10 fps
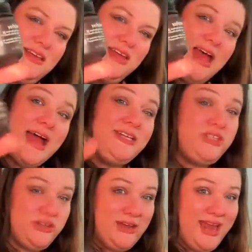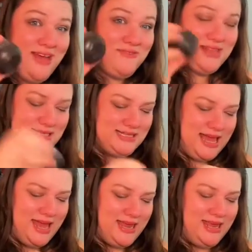I do not have this
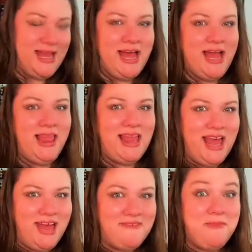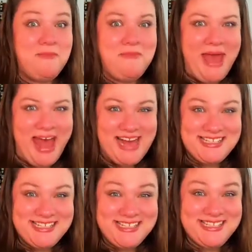yet, and I love
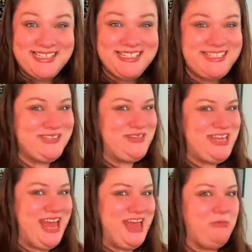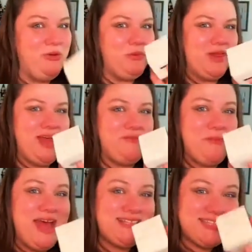masks, so yay, we'll have a
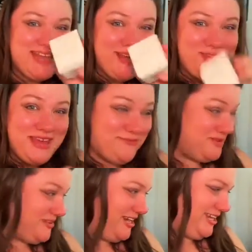mask night with everybody.